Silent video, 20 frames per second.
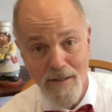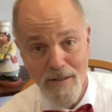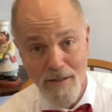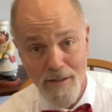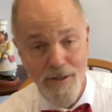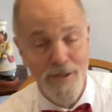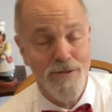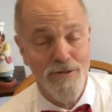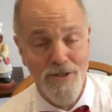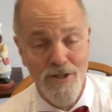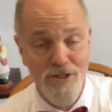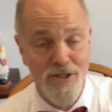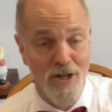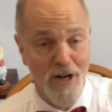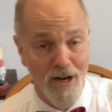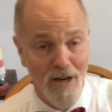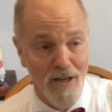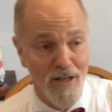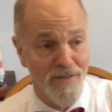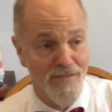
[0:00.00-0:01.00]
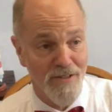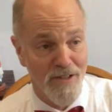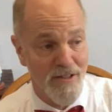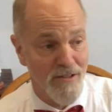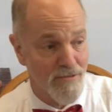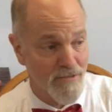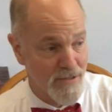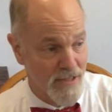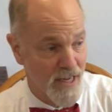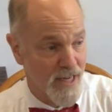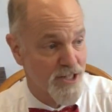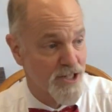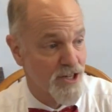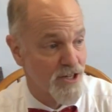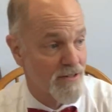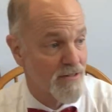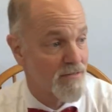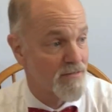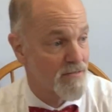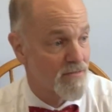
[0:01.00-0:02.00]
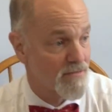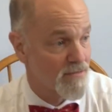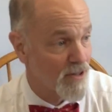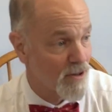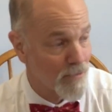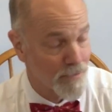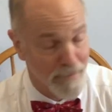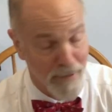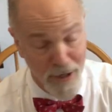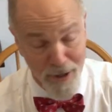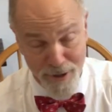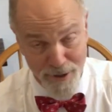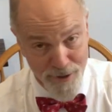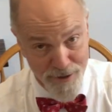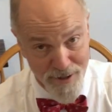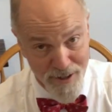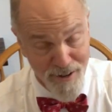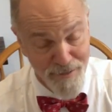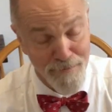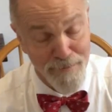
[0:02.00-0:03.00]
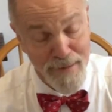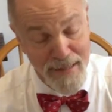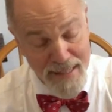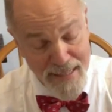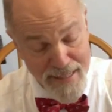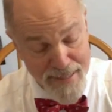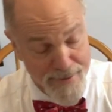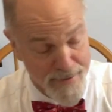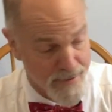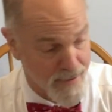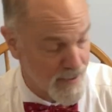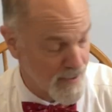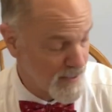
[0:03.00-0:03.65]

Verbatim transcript: Use a jar lifter. Don't touch it. Don't burn yourself, please.